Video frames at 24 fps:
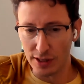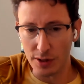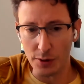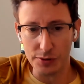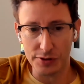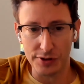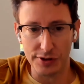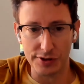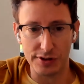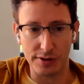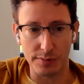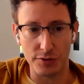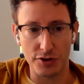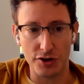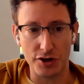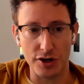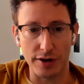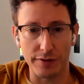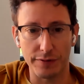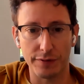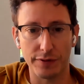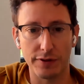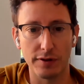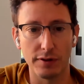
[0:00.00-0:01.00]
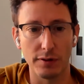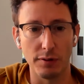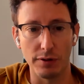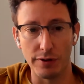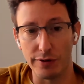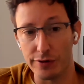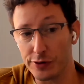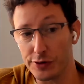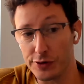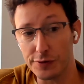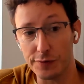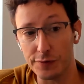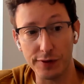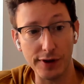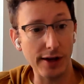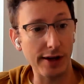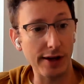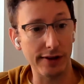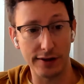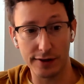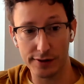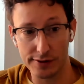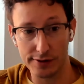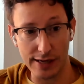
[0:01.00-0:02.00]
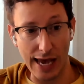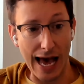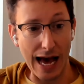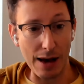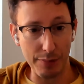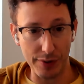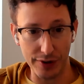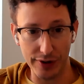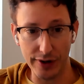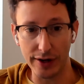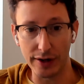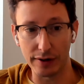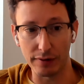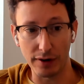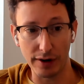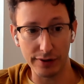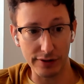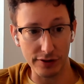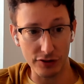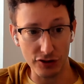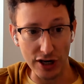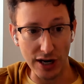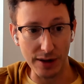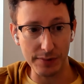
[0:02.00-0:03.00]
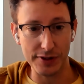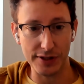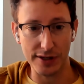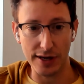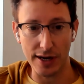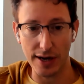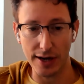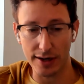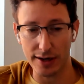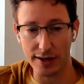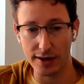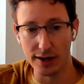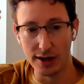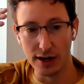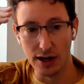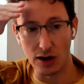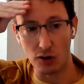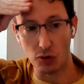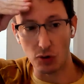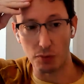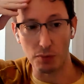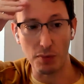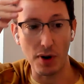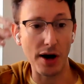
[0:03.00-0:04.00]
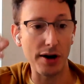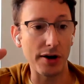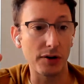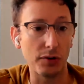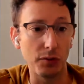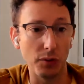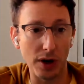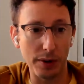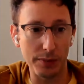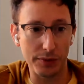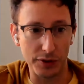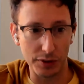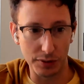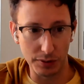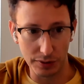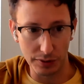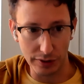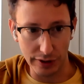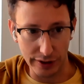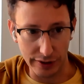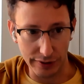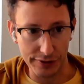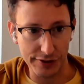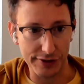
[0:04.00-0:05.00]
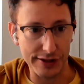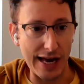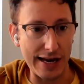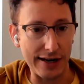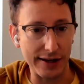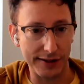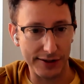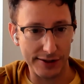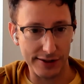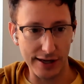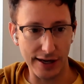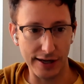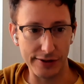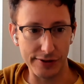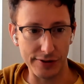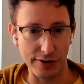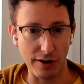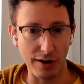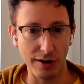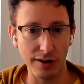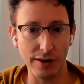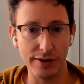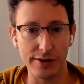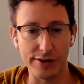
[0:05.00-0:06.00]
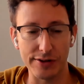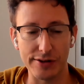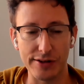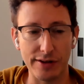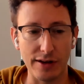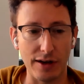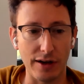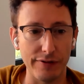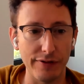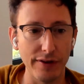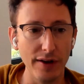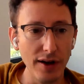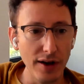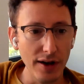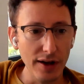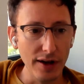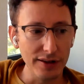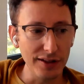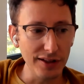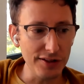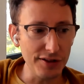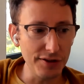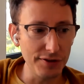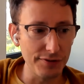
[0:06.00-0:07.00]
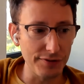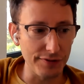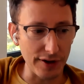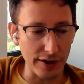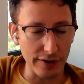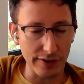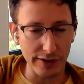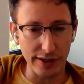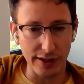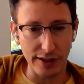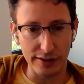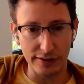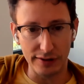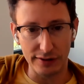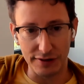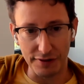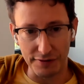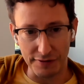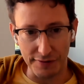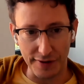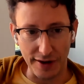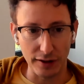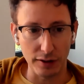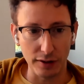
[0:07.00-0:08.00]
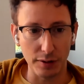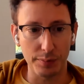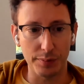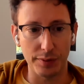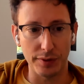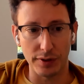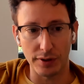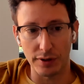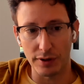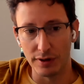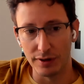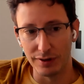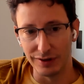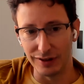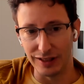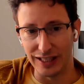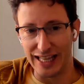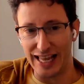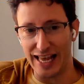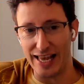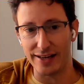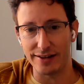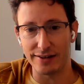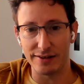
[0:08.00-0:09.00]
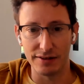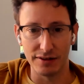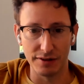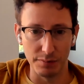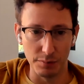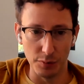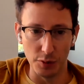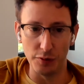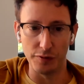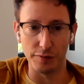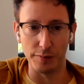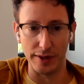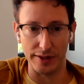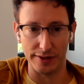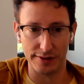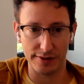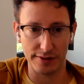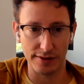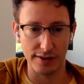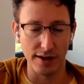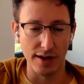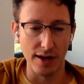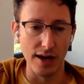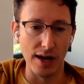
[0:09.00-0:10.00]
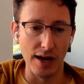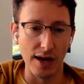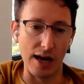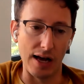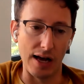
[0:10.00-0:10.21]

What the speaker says: ecosystem shift or this thing that's happening, right? The Jamstack or modern web tooling or static sites or all of this stuff, these are very developer-led movements.